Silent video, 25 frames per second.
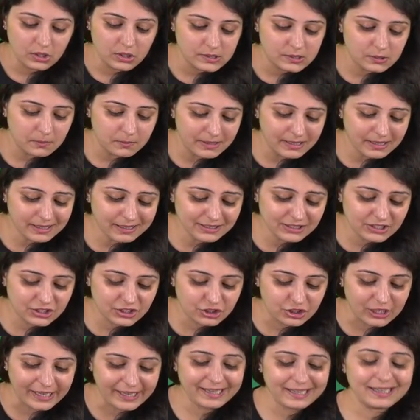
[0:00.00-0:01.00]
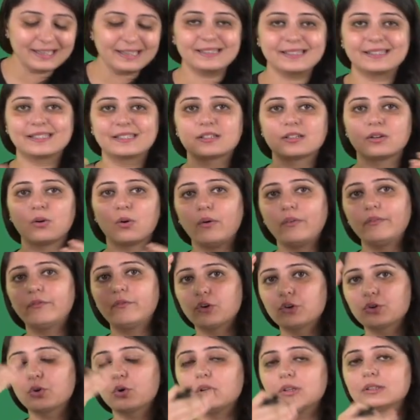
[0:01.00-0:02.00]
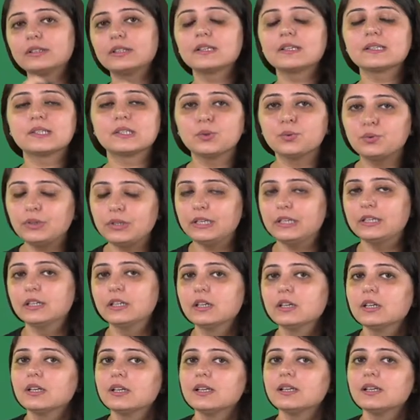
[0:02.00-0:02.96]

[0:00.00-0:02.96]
So make a checklist of what all things you need.